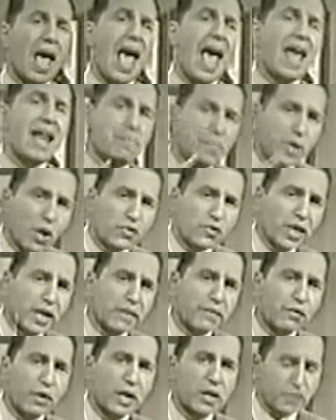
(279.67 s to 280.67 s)
and
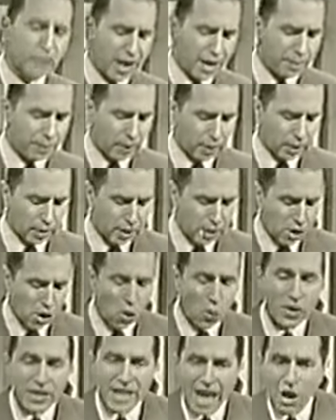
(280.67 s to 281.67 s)
music, for example,
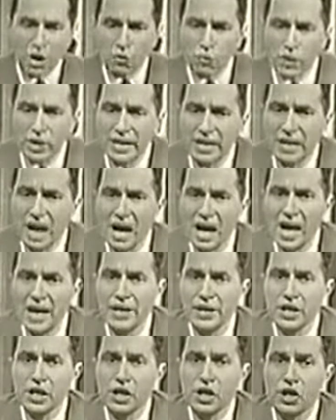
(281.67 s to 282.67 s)
without
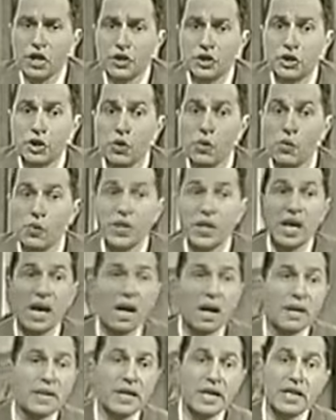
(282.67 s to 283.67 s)
regard to the,
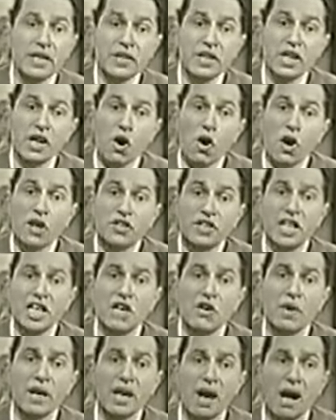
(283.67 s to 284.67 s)
the, the
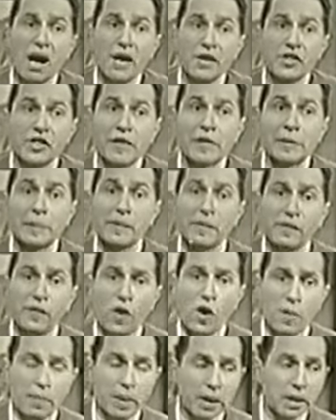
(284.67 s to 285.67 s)
auxiliary arts of the
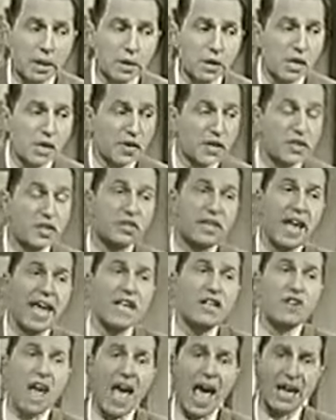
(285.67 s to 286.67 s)
performer, the
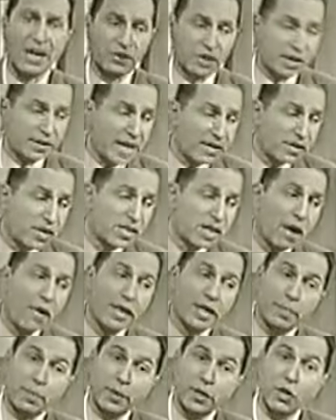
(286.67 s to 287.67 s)
stage actor
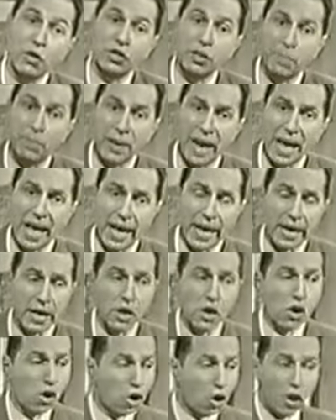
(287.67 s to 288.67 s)
necessary to produce a play,
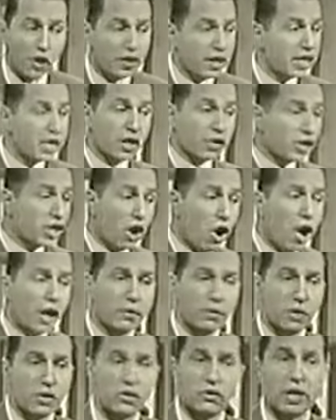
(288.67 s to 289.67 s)
or the, the
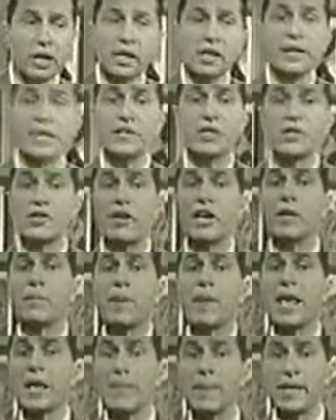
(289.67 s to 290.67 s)
orchestra necessary to
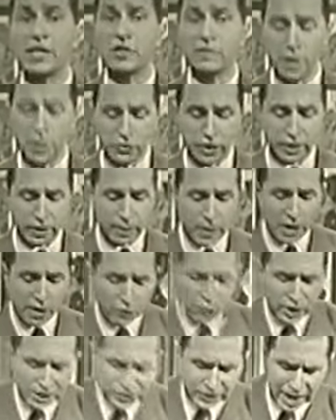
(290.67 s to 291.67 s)
play a piece of music.
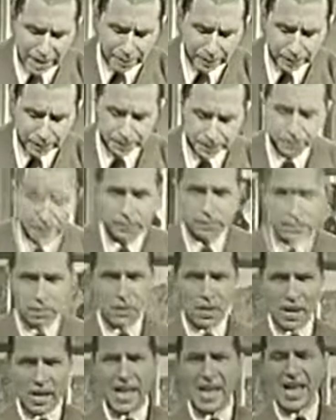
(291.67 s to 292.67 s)
For example,
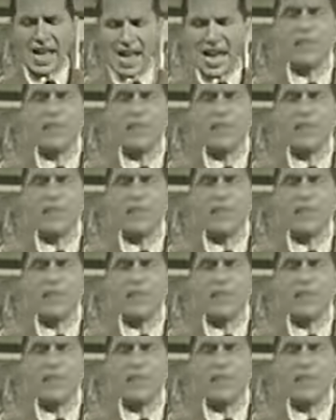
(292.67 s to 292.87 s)
here